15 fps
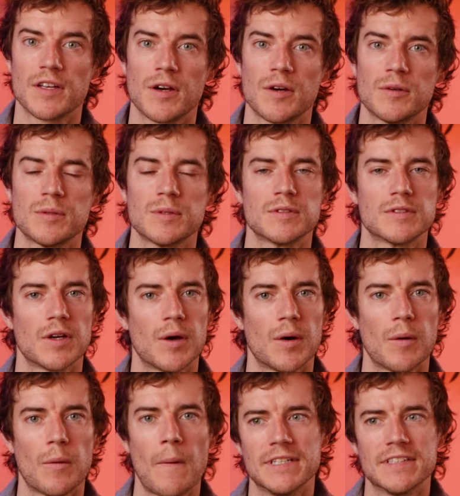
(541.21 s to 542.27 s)
though,
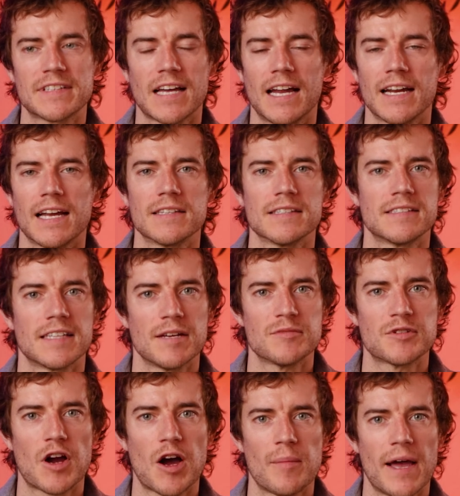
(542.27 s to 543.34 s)
so it's kind of got the same
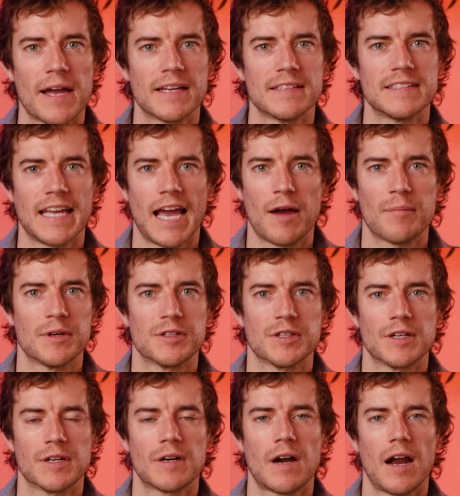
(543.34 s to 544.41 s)
drawback as the
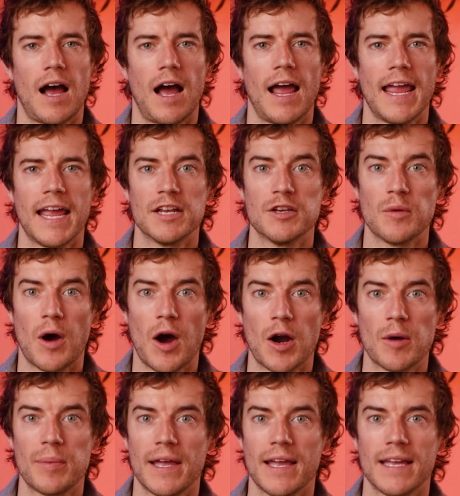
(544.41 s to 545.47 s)
Aputure, and you
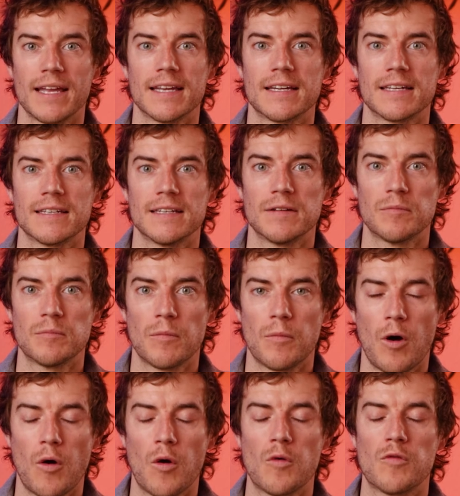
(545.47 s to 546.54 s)
are paying
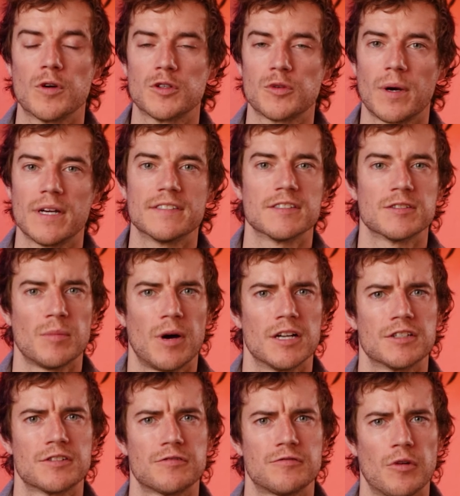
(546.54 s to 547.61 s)
over twice as
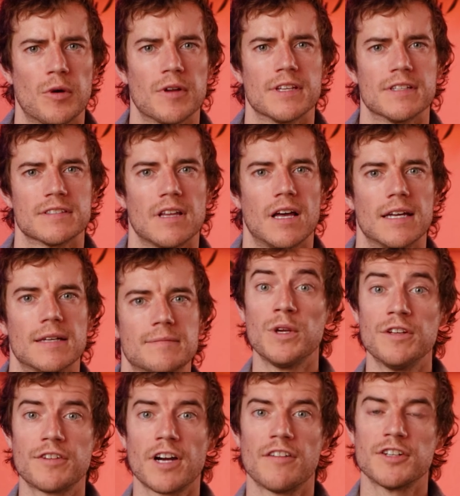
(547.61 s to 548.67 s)
much for this light.
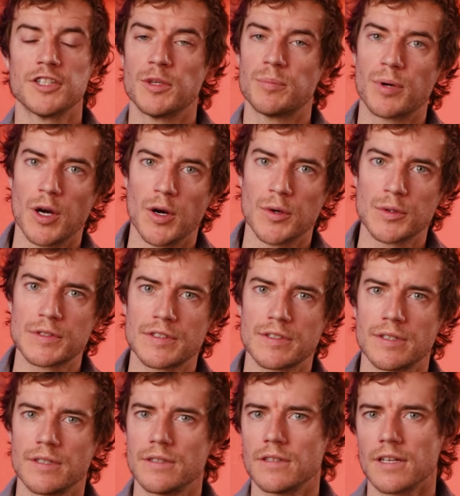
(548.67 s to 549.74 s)
We've covered the pros,
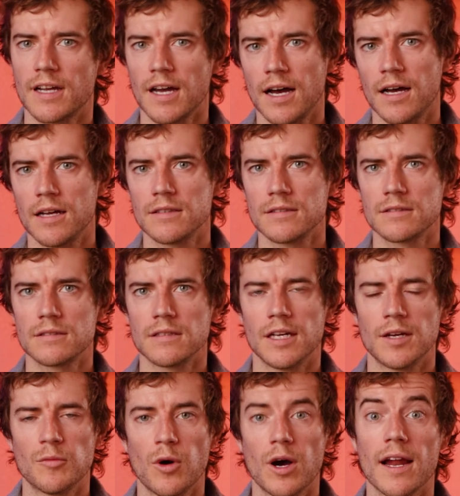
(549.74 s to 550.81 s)
the cons,
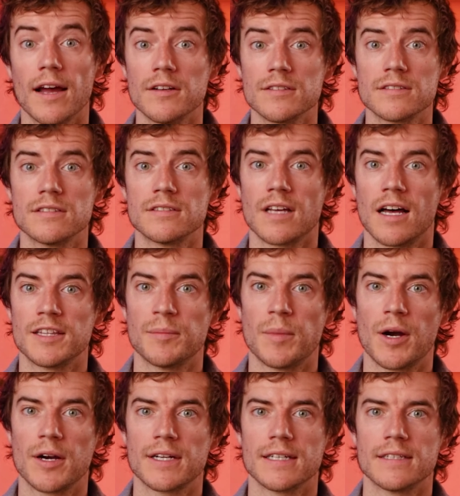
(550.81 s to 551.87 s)
and what else is on the
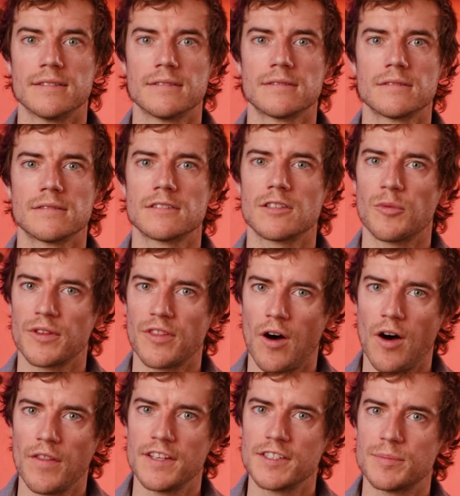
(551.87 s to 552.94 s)
market. So with
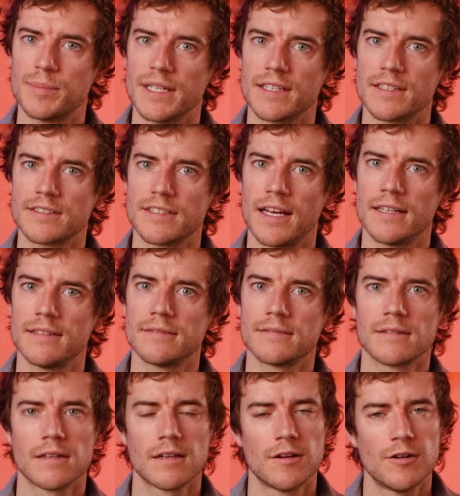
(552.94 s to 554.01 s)
all this being said,
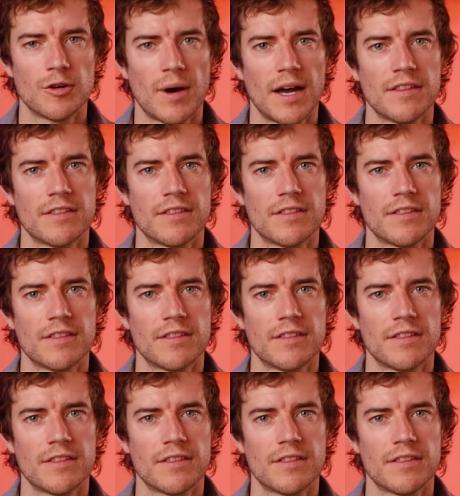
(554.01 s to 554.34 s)
who do I